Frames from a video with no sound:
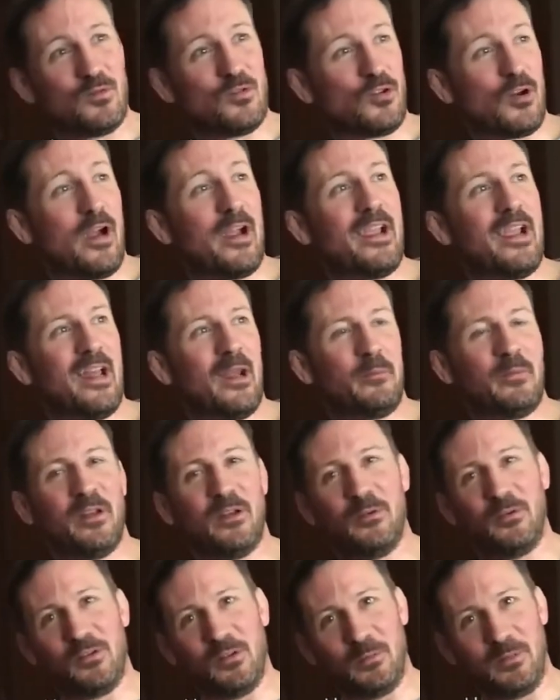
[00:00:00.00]
try and get him
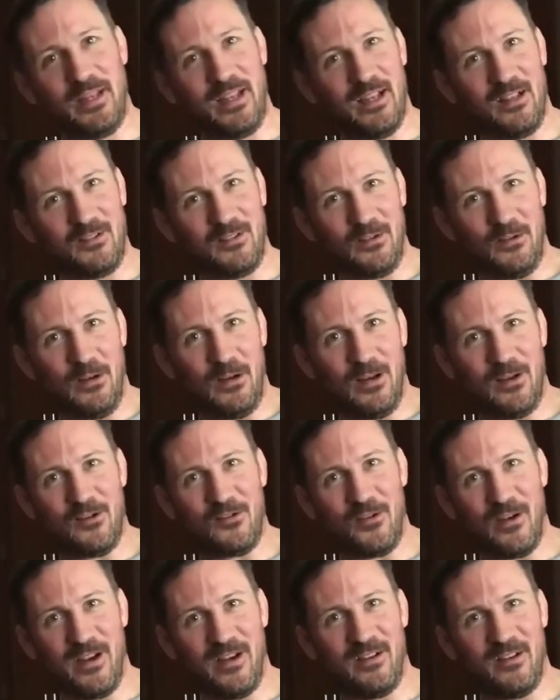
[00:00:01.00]
to do something else other than
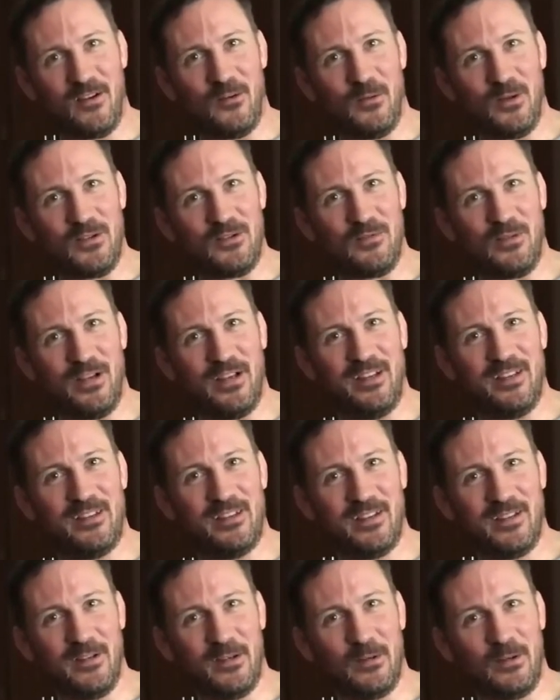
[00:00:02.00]
train or watch
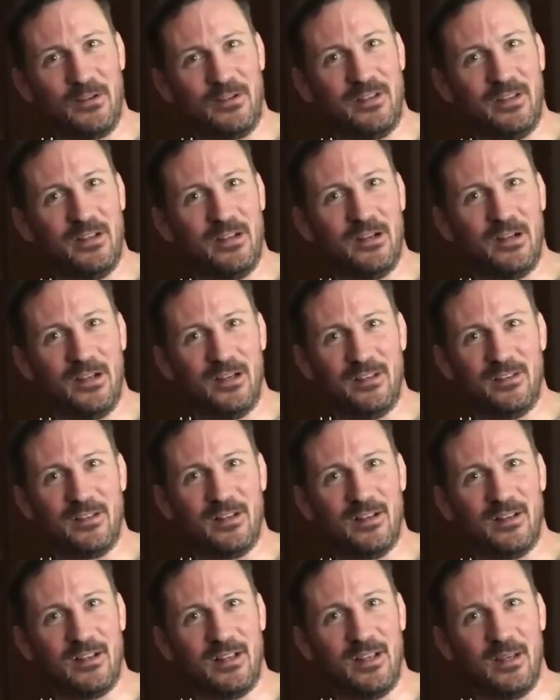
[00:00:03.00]
fights, and you're going to see a guy
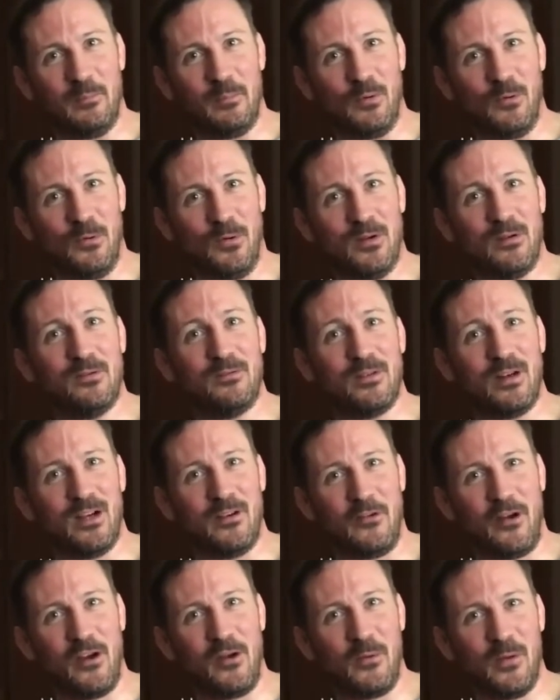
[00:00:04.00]
start to get bored
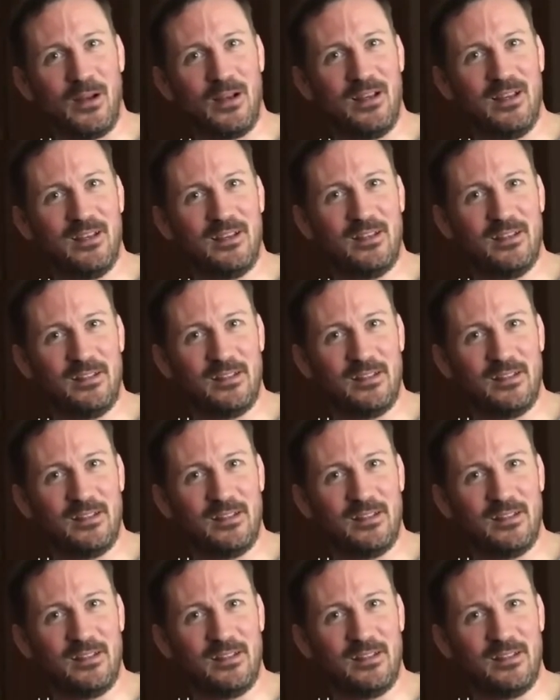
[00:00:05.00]
very, very quickly.